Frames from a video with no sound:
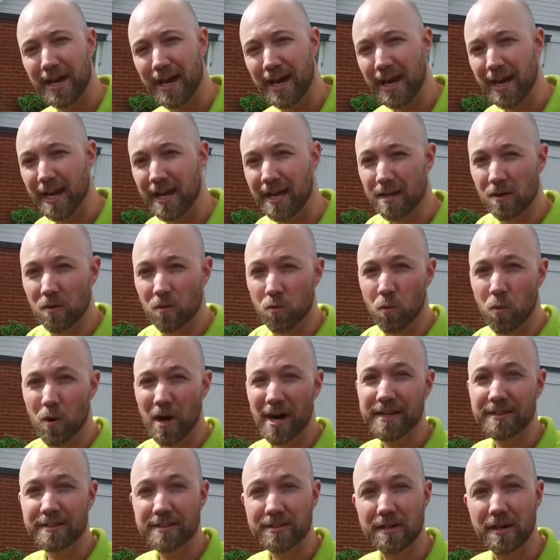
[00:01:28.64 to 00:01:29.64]
a
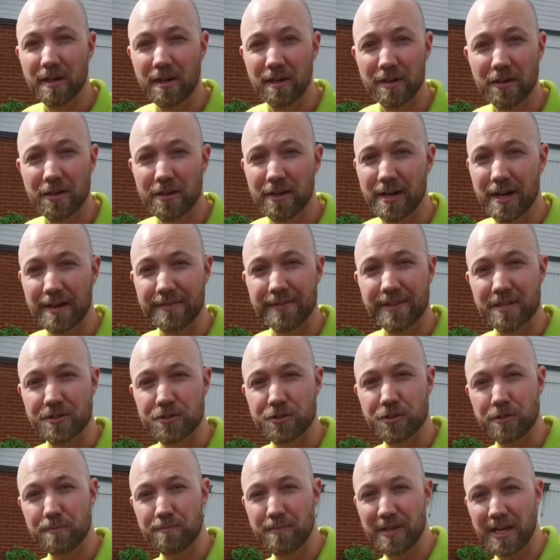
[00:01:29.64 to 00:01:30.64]
white color, and there
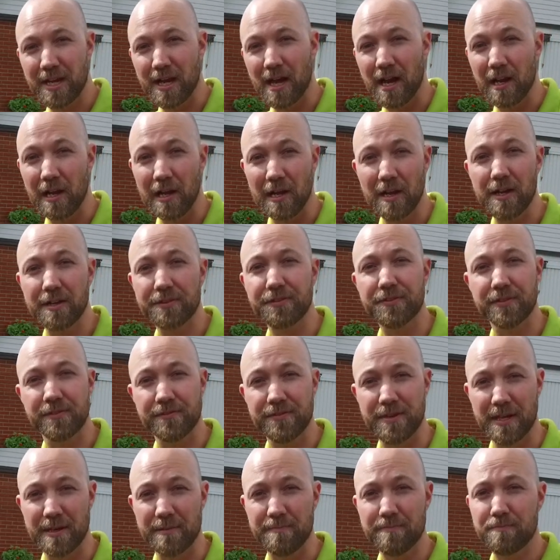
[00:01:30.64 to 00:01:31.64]
should be a lot
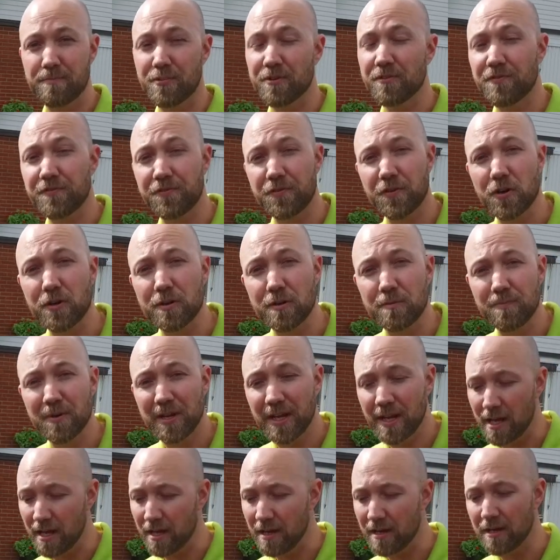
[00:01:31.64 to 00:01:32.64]
of them,
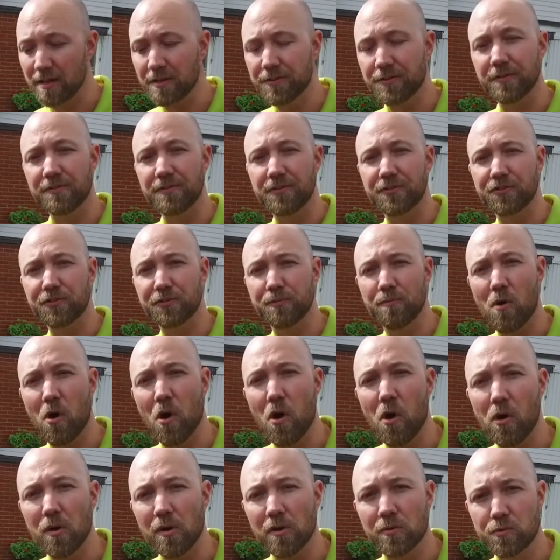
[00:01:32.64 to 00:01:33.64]
preferably a lot of
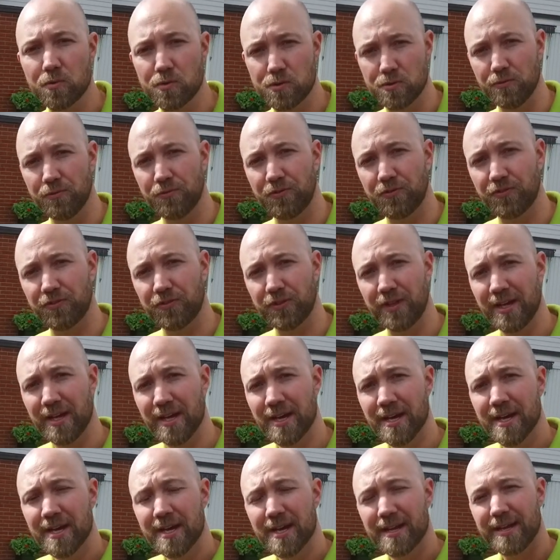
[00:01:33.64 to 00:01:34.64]
small roots.
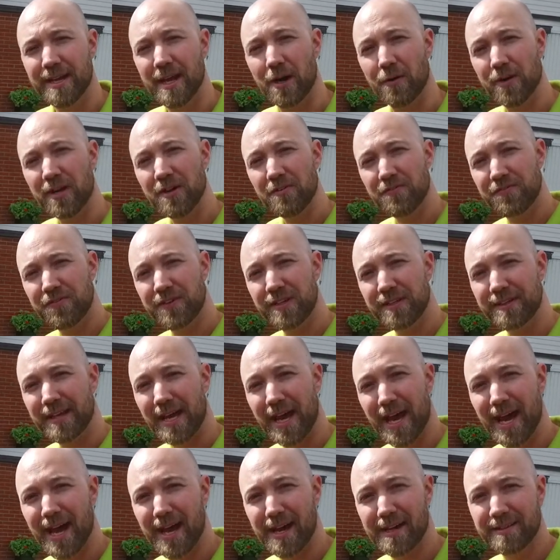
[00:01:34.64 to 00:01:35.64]
Now, if it
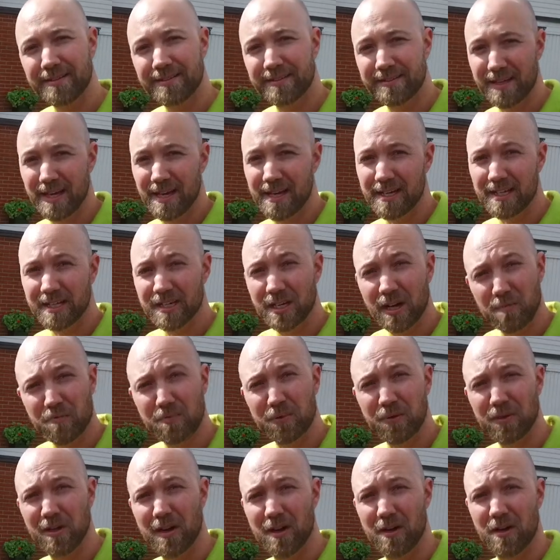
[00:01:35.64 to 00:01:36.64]
has a
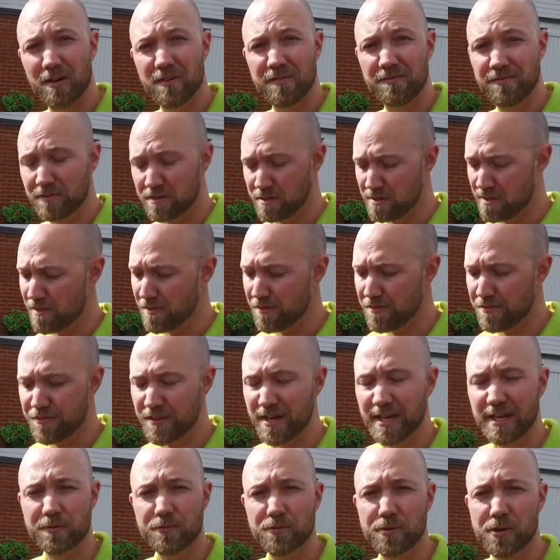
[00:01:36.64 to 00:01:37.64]
couple of
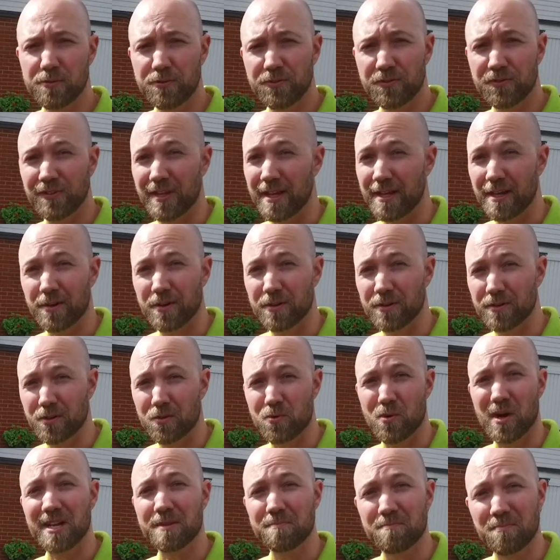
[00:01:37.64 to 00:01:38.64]
thick roots that are
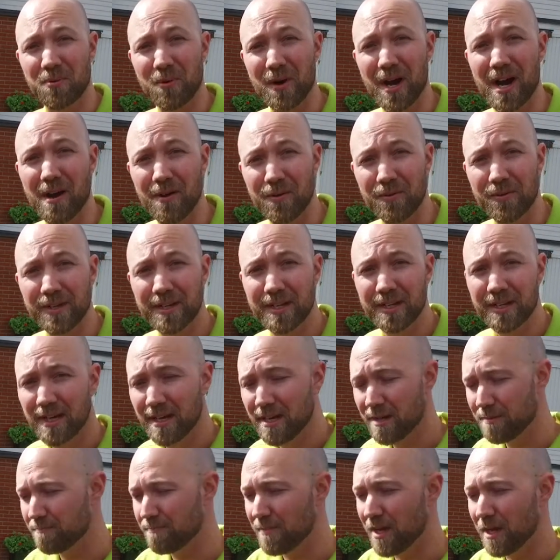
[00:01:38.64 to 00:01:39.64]
quite brown,
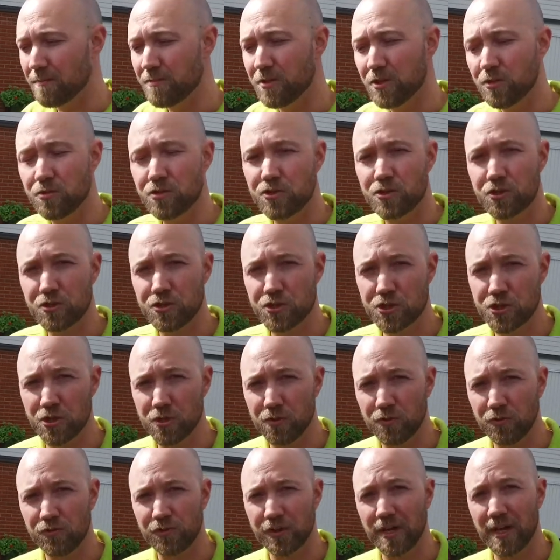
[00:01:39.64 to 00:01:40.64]
maybe you should
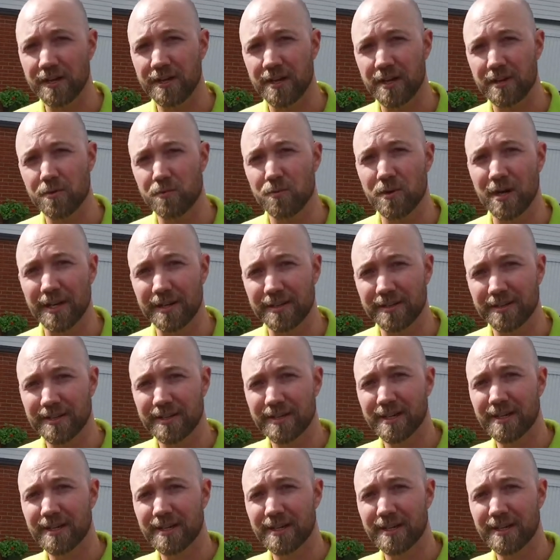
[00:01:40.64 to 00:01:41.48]
choose another one.